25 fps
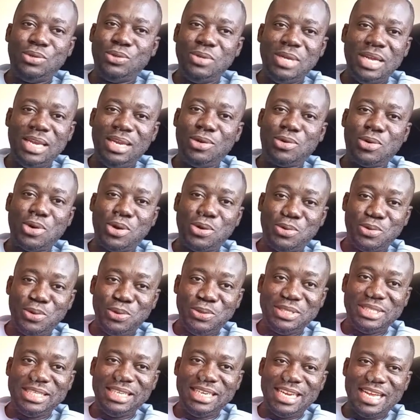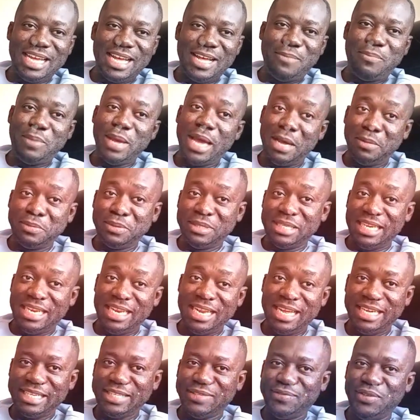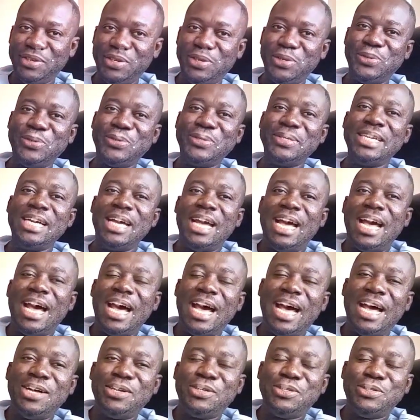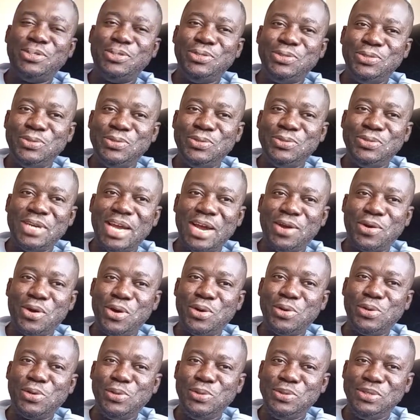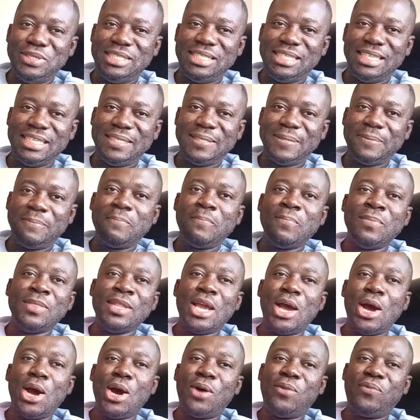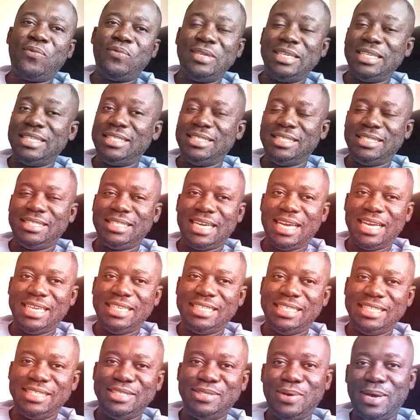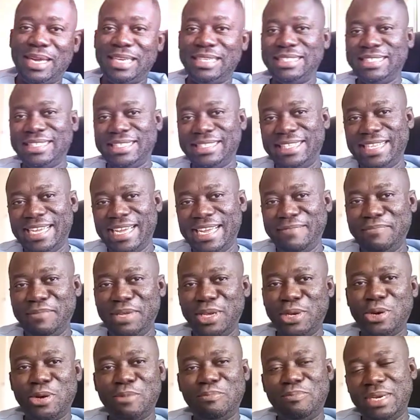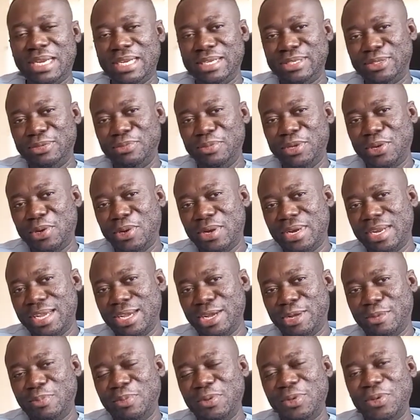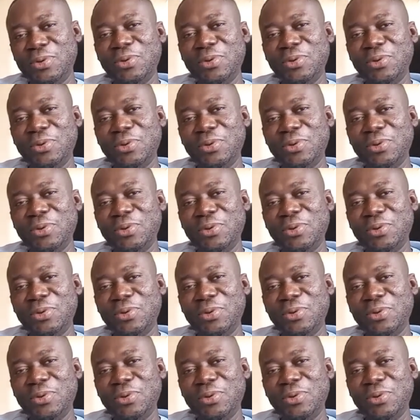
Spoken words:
doing any conclusion now. Perhaps in the next video, I'll do a conclusion of this discussion. So until then, may God bless you. May God help